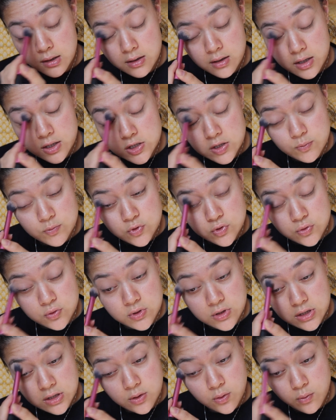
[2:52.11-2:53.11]
because I'm
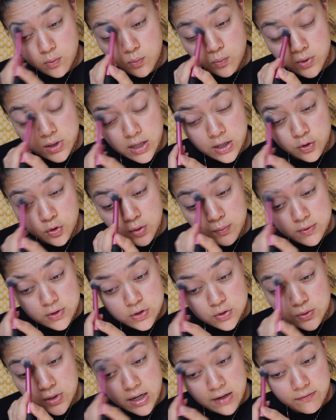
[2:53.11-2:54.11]
doing what I normally
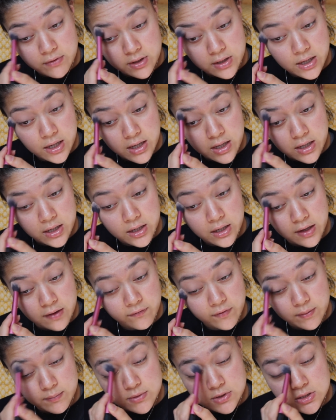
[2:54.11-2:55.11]
do every day
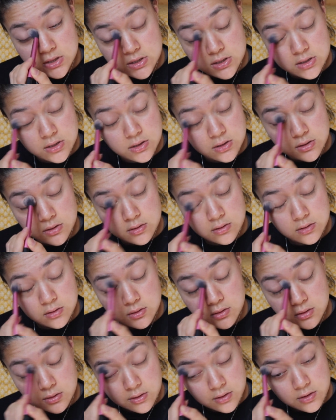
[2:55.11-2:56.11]
if I'm just,
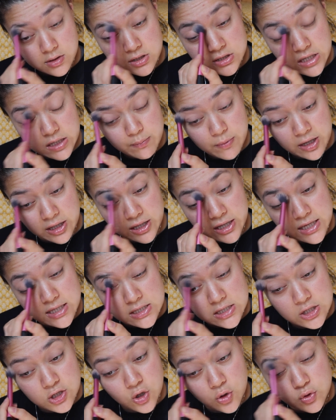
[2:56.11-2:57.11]
it's like my
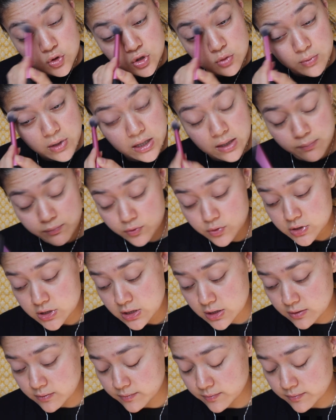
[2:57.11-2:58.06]
lazy go-to makeup routine.